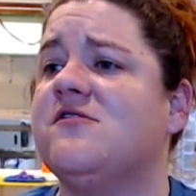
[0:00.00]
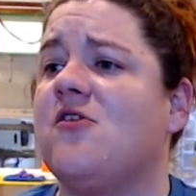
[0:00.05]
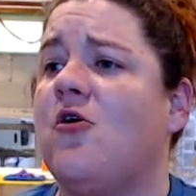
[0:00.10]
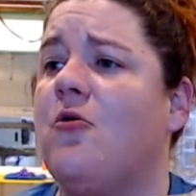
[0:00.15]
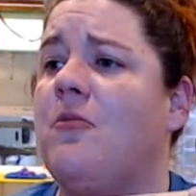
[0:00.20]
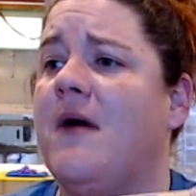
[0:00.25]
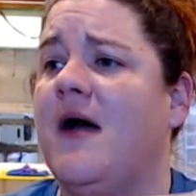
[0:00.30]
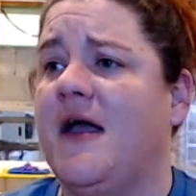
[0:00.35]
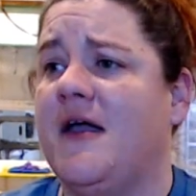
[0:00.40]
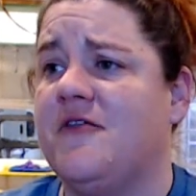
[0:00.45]

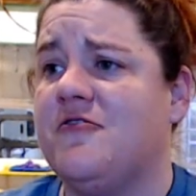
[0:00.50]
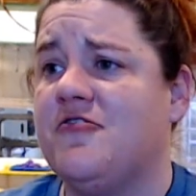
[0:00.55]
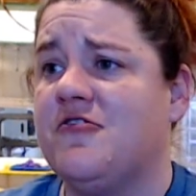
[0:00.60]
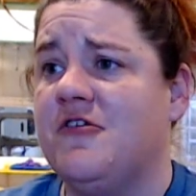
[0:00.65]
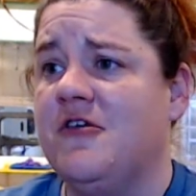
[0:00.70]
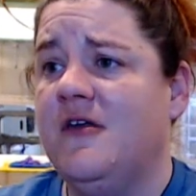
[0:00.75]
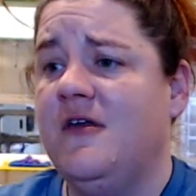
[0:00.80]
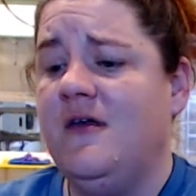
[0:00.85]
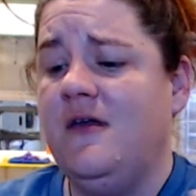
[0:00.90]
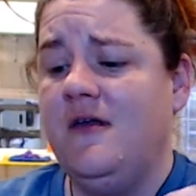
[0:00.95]
much.
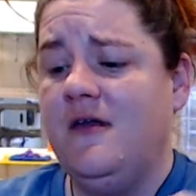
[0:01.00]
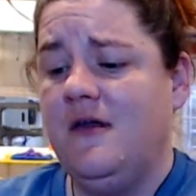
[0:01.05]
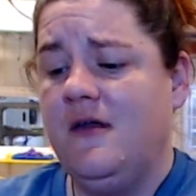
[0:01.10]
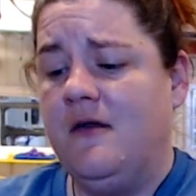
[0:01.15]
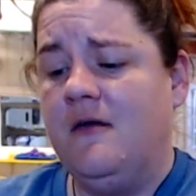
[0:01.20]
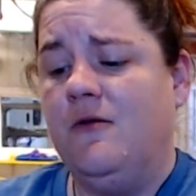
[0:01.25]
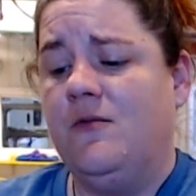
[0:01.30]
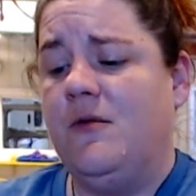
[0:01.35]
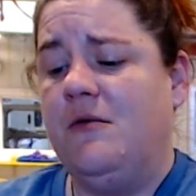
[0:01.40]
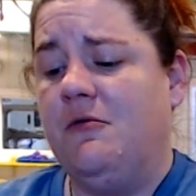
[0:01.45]

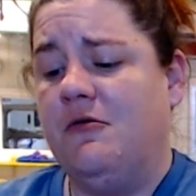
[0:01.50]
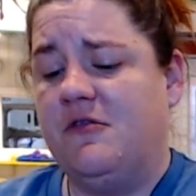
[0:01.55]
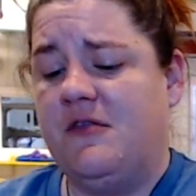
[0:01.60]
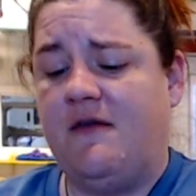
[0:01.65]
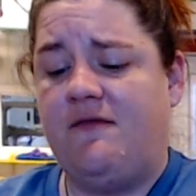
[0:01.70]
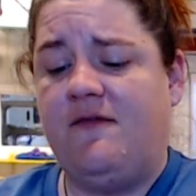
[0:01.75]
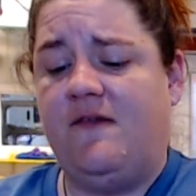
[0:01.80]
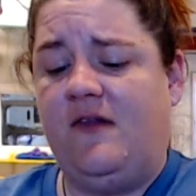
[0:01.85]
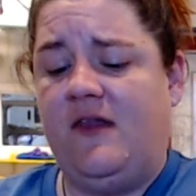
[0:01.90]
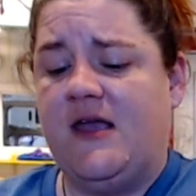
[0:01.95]
We will
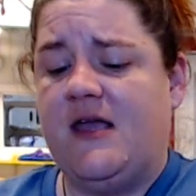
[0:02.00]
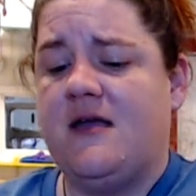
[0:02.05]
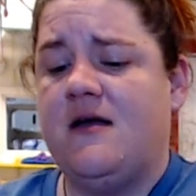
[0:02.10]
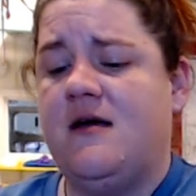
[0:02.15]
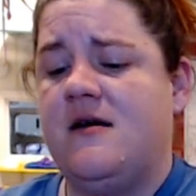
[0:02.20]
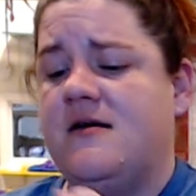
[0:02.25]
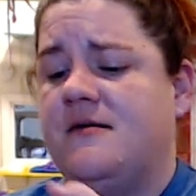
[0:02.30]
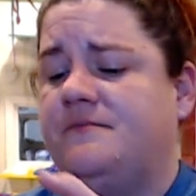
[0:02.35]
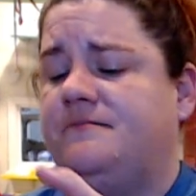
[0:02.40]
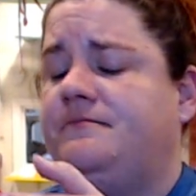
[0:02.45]
definitely,
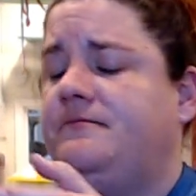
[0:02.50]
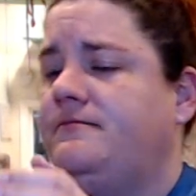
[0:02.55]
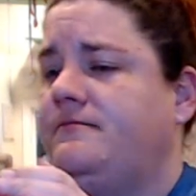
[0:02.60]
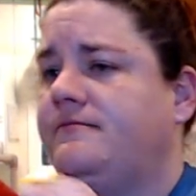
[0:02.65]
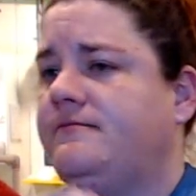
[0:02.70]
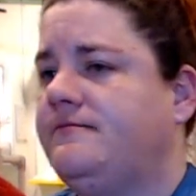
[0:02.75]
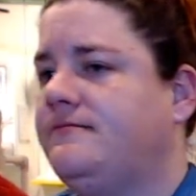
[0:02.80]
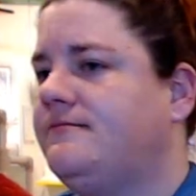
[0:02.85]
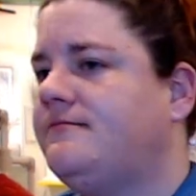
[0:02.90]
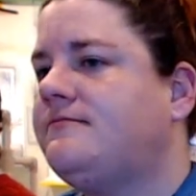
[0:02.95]
um,
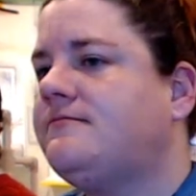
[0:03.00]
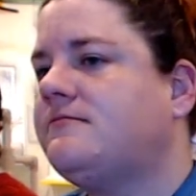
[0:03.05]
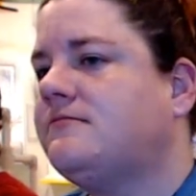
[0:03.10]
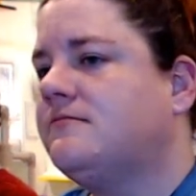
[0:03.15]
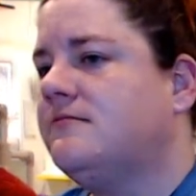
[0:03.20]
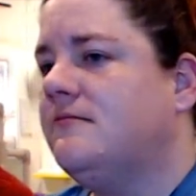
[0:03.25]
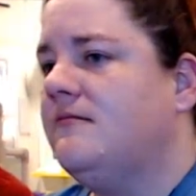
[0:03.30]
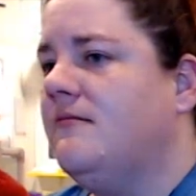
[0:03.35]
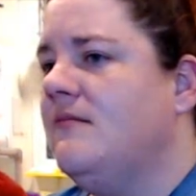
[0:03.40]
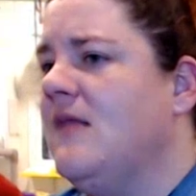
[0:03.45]

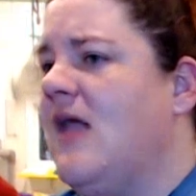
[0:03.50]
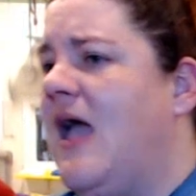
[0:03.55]
I